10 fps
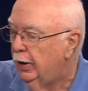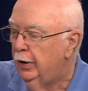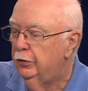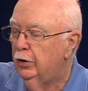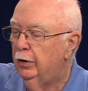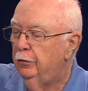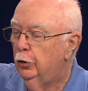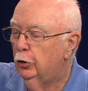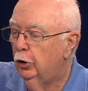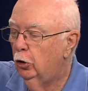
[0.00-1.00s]
He said, if
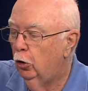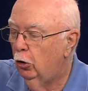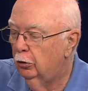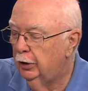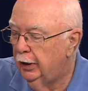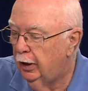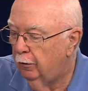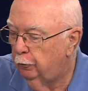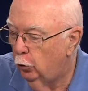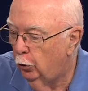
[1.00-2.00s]
you can only
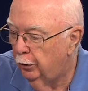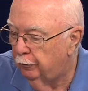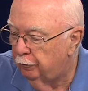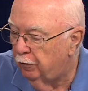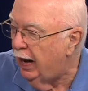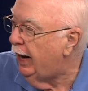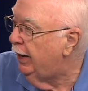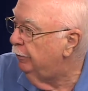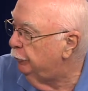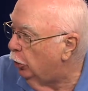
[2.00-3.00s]
afford
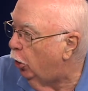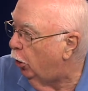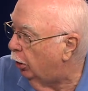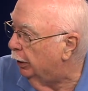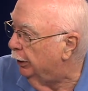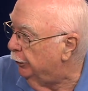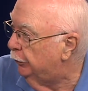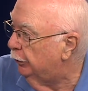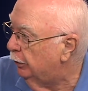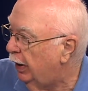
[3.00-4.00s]

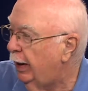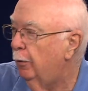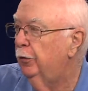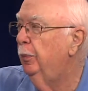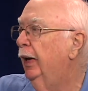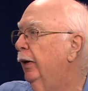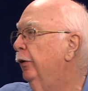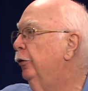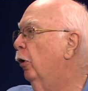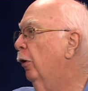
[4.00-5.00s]
$5, and I was making
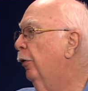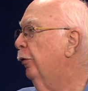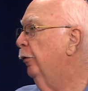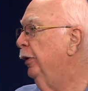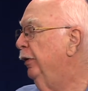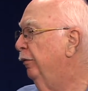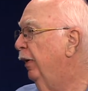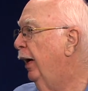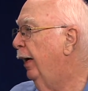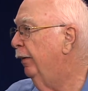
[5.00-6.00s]

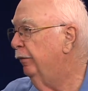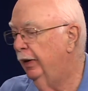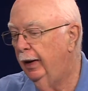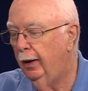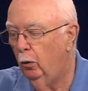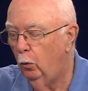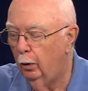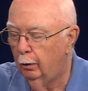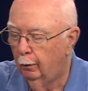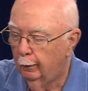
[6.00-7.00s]
$1.35 an
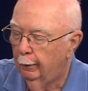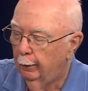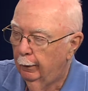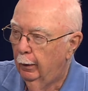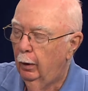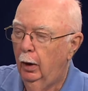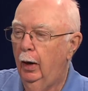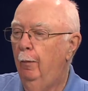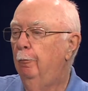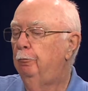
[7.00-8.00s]
hour,
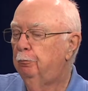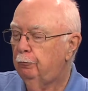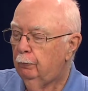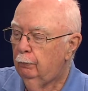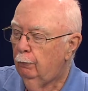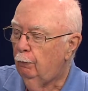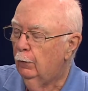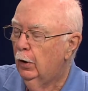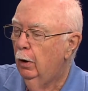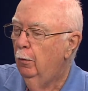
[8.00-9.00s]
um,
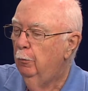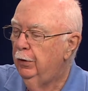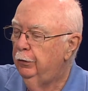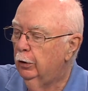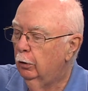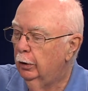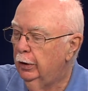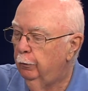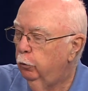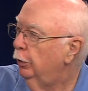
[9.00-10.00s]
but if you can
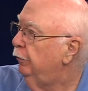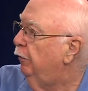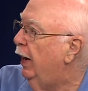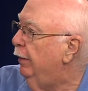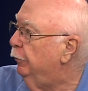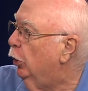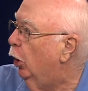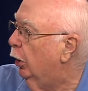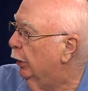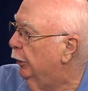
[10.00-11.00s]
only afford
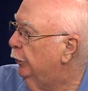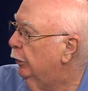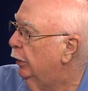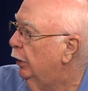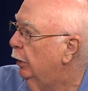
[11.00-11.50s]
$5,